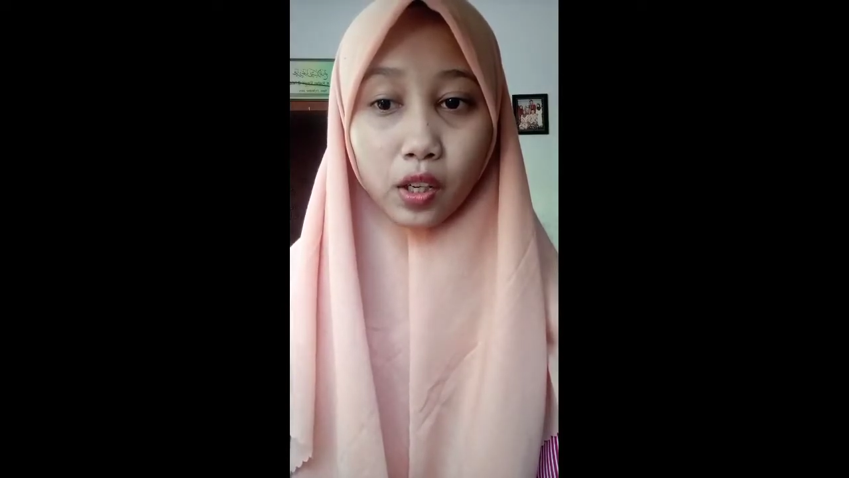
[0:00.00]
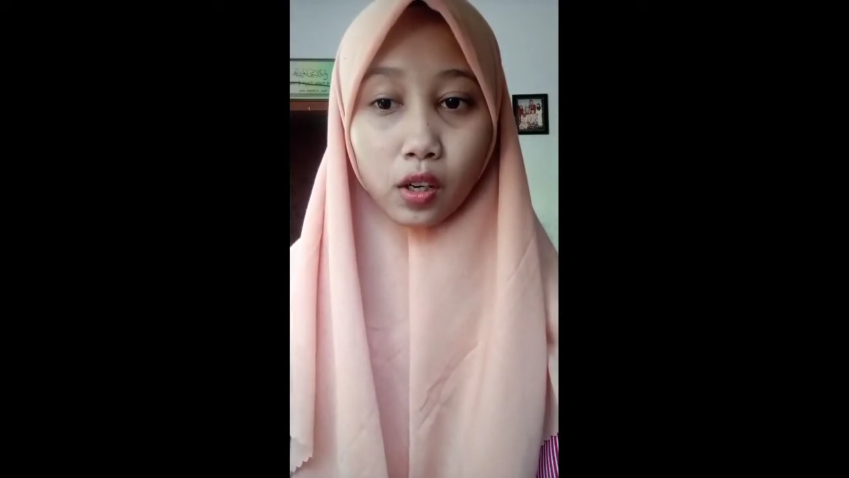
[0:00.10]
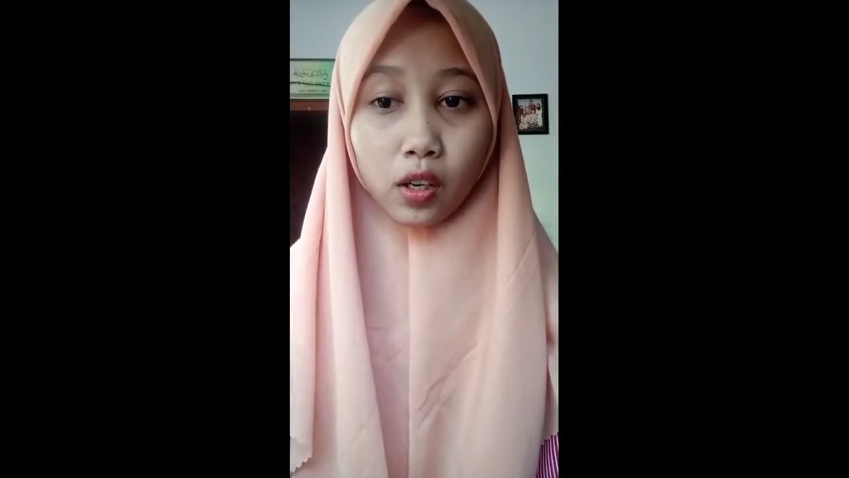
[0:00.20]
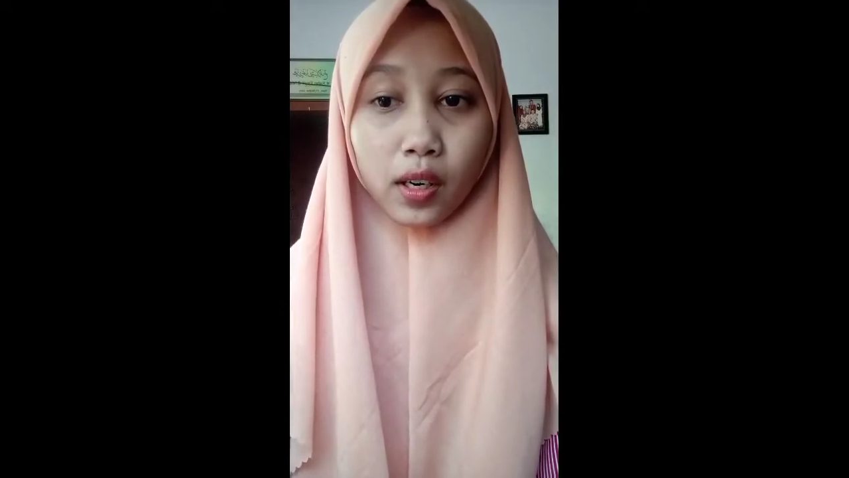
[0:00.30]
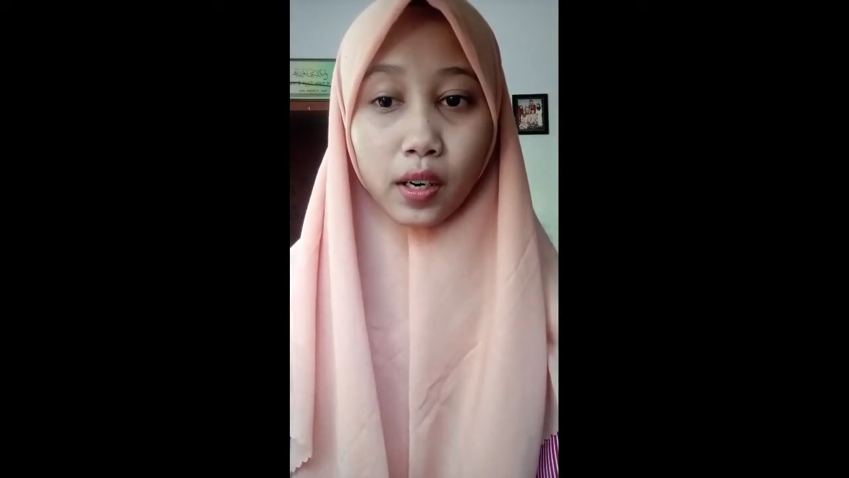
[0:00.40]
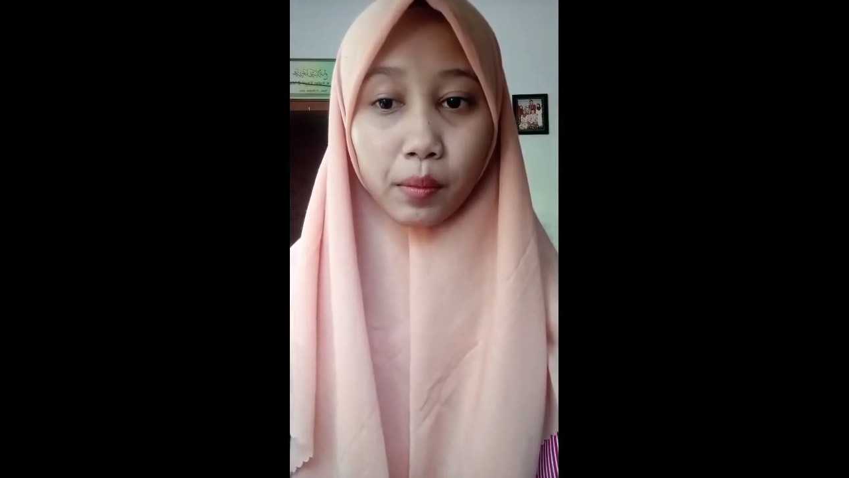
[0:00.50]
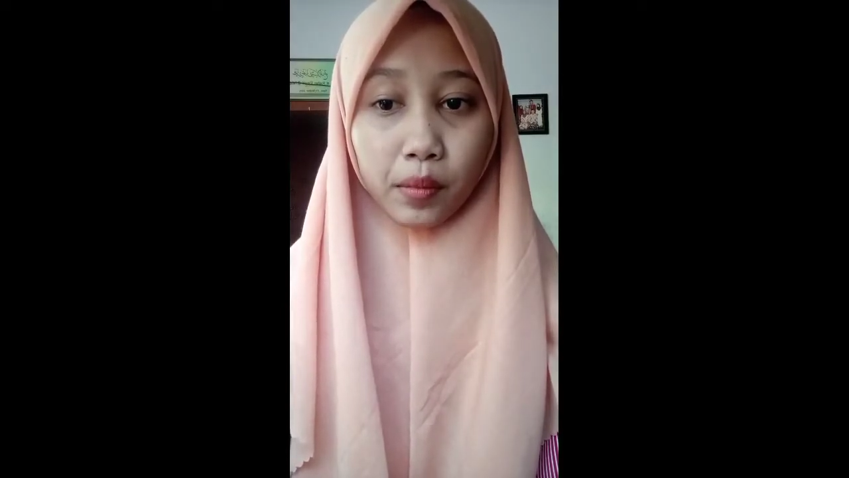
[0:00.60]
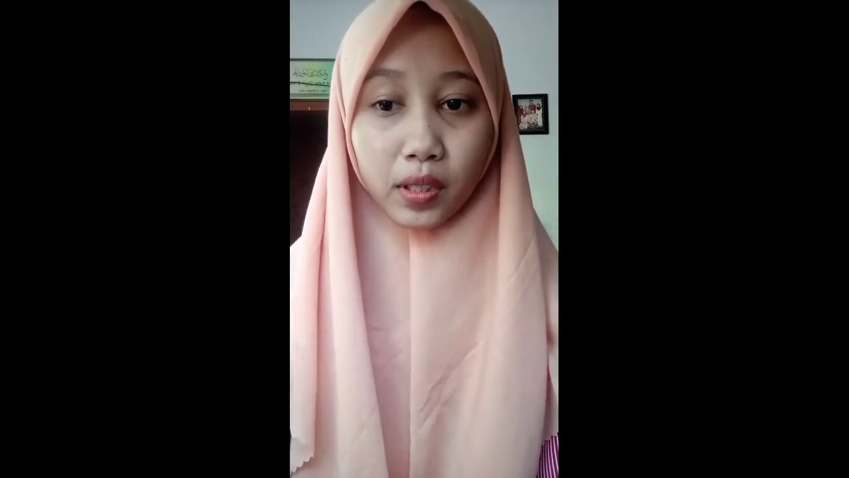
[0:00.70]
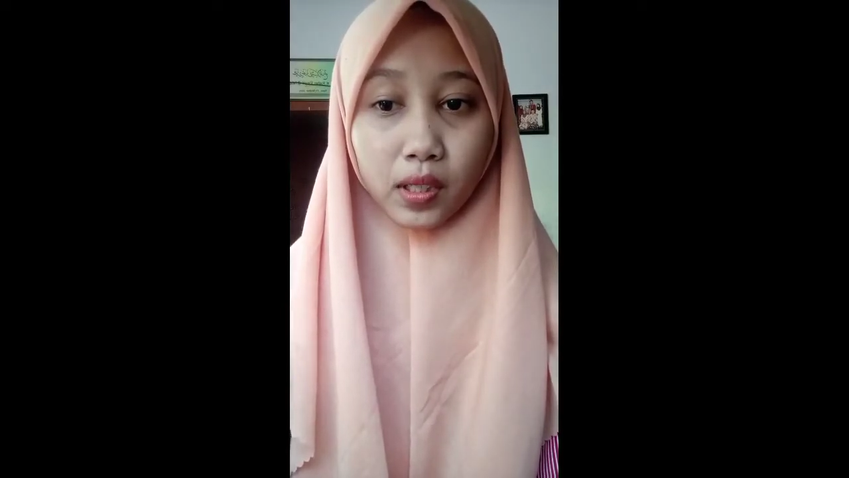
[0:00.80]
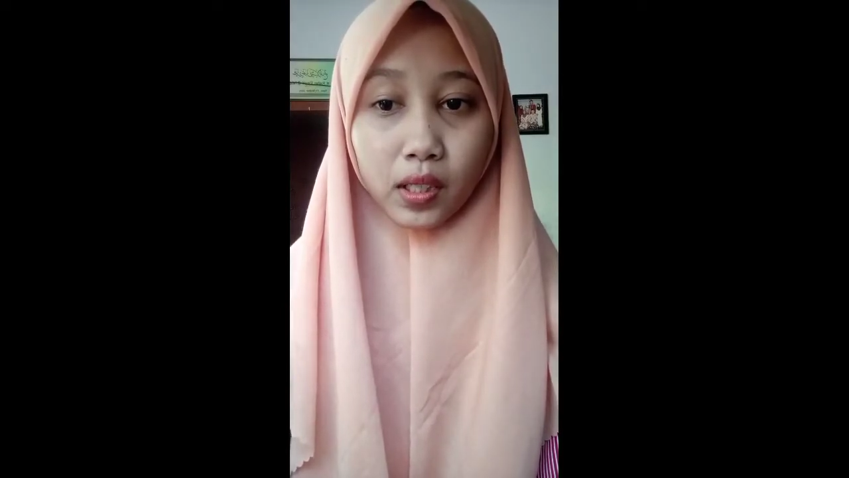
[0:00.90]
or
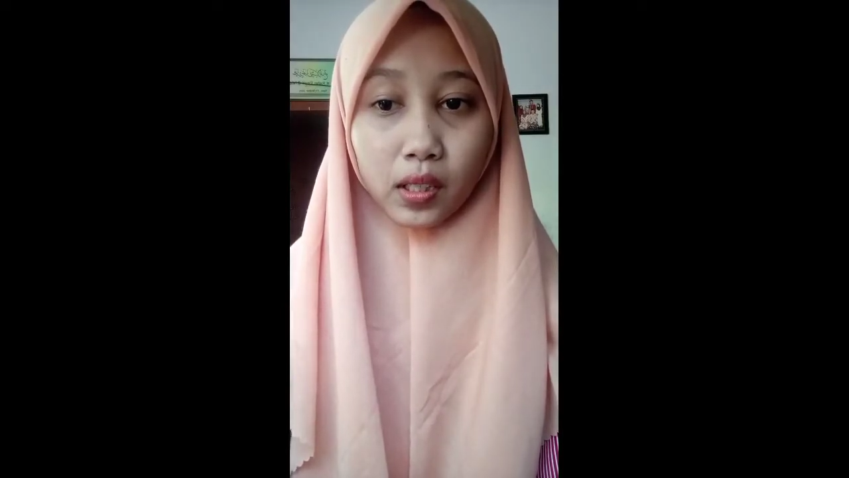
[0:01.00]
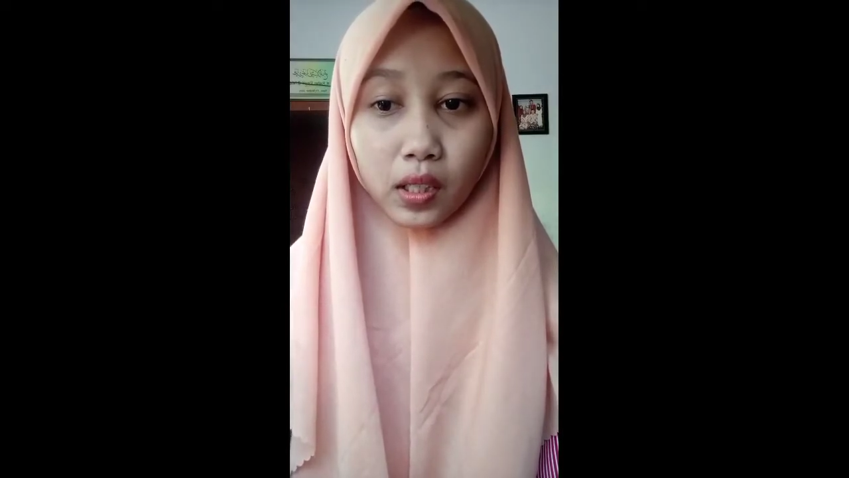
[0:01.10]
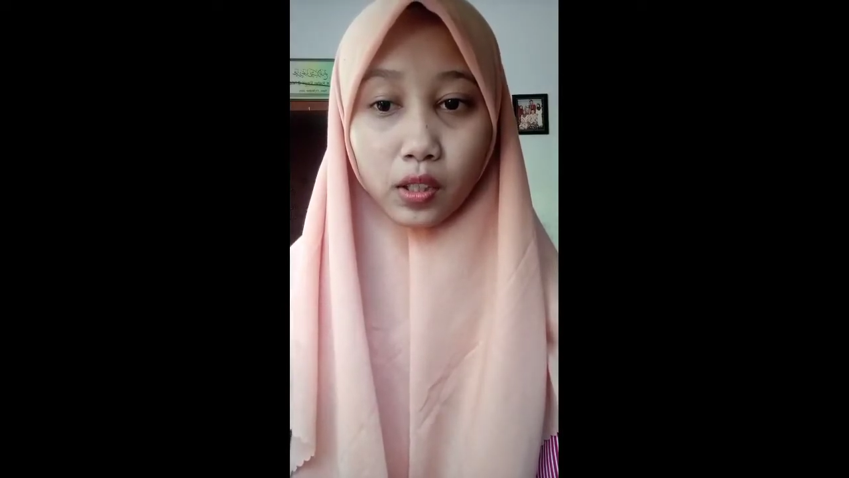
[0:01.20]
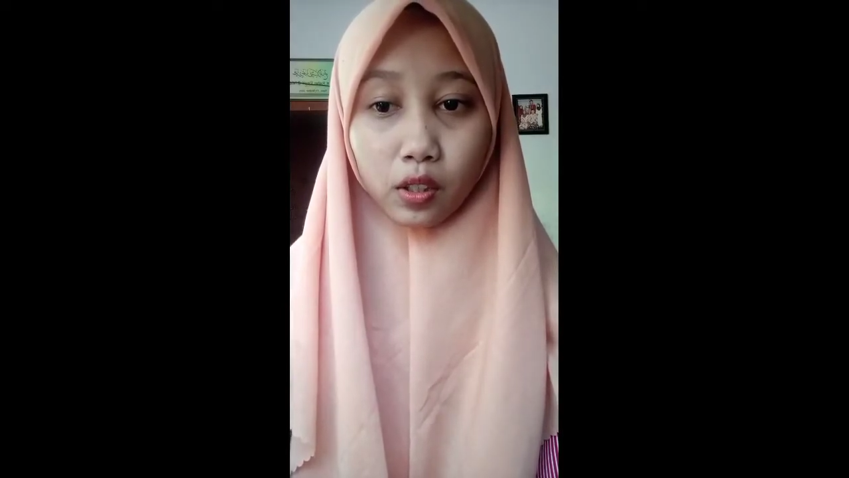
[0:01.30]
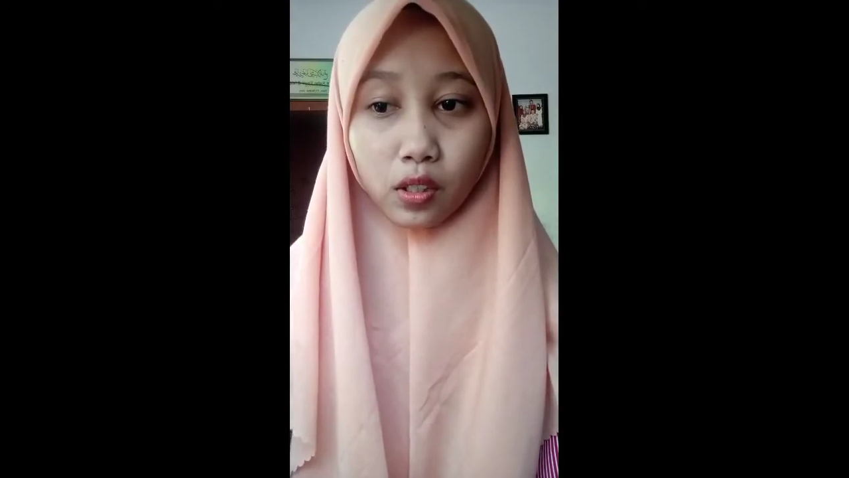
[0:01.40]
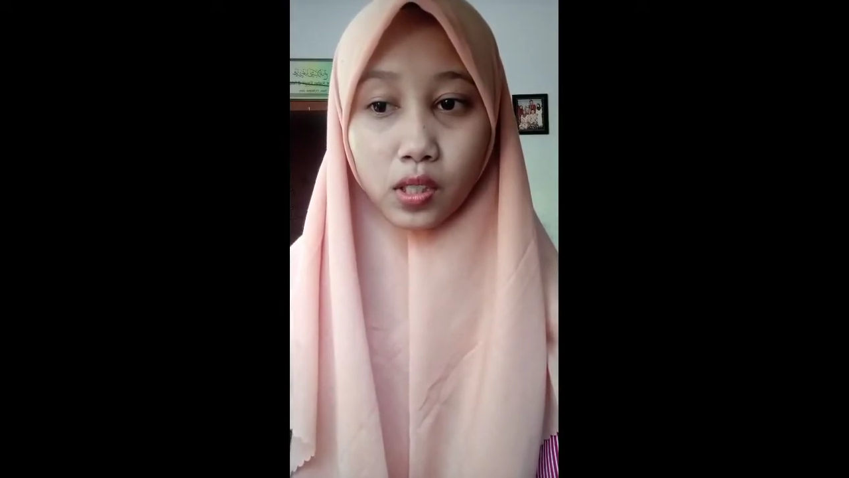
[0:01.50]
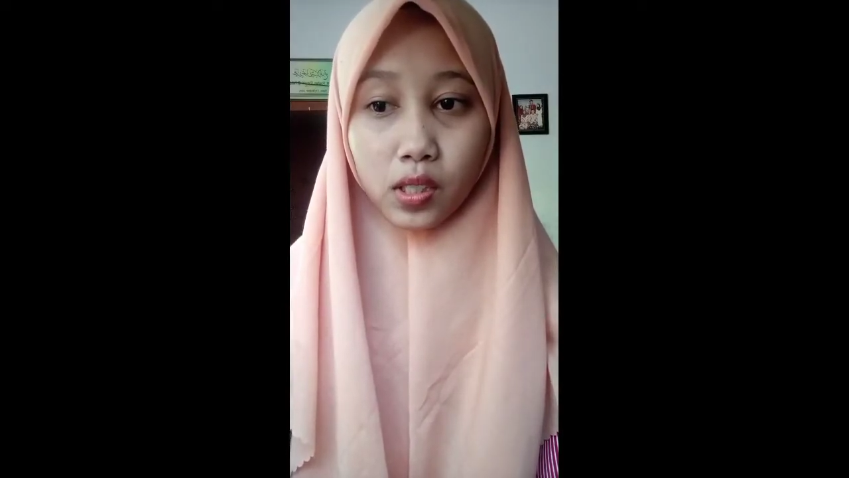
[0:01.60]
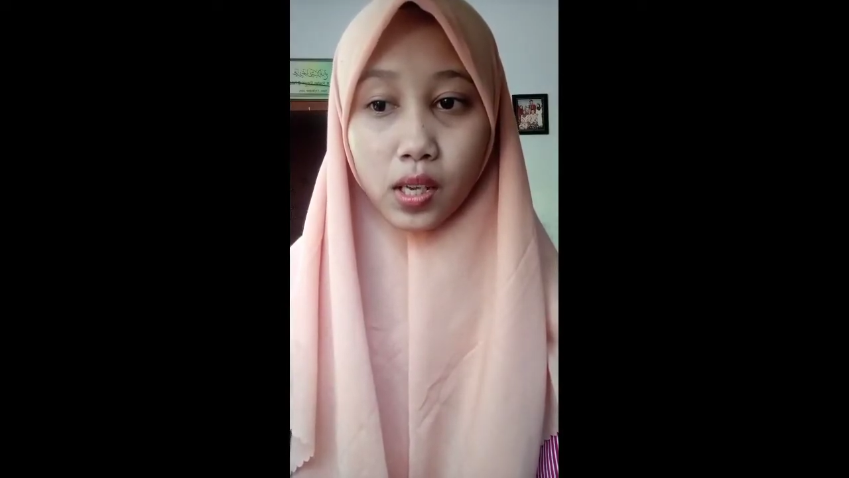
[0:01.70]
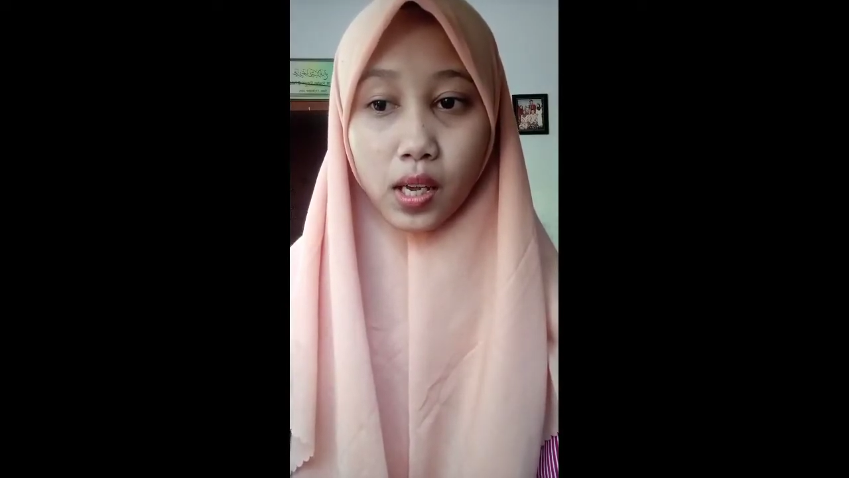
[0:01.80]
grammatical errors